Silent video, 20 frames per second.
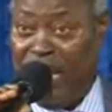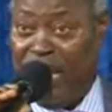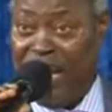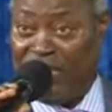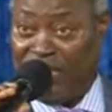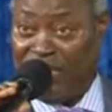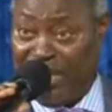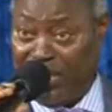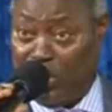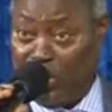
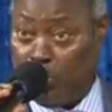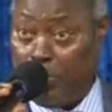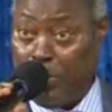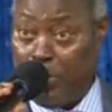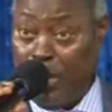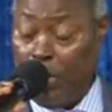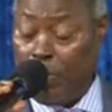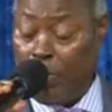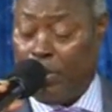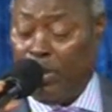and takes
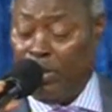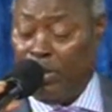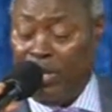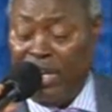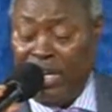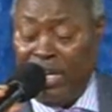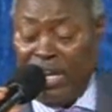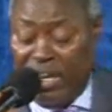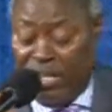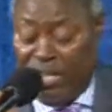
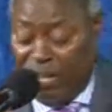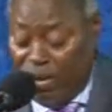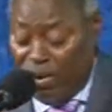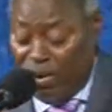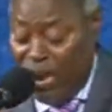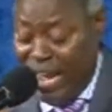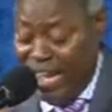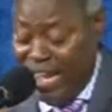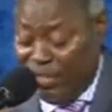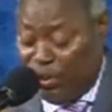people in the
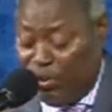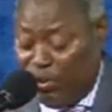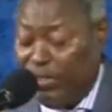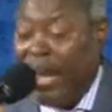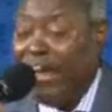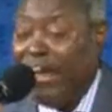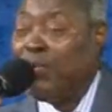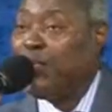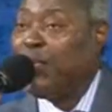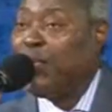right
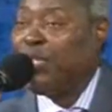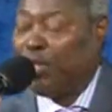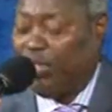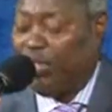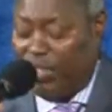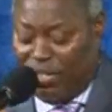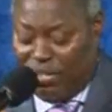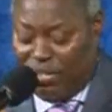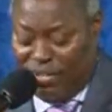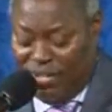
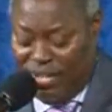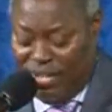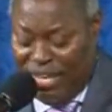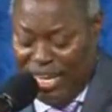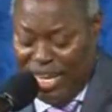direction.